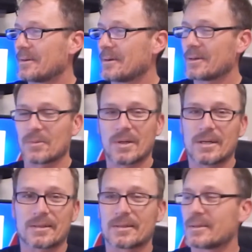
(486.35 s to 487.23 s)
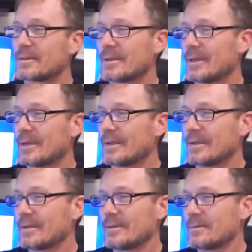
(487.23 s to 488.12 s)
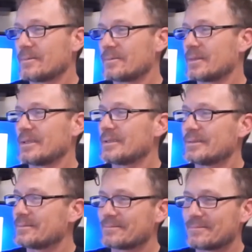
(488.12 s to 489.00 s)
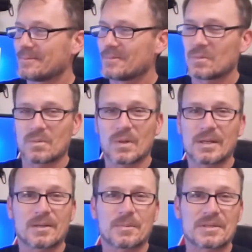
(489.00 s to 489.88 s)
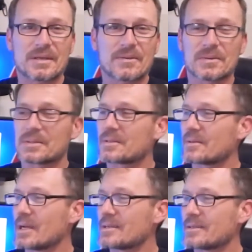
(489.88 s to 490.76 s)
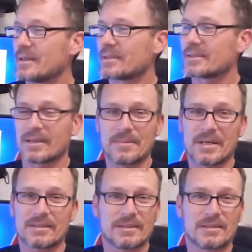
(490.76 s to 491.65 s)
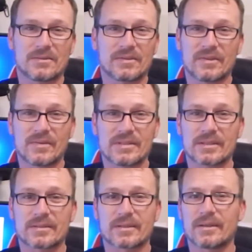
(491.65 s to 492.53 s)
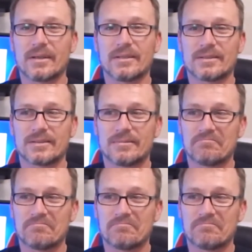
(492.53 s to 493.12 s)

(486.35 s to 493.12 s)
on water running 100% through a stress test, and I'm not seeing over 56 degrees.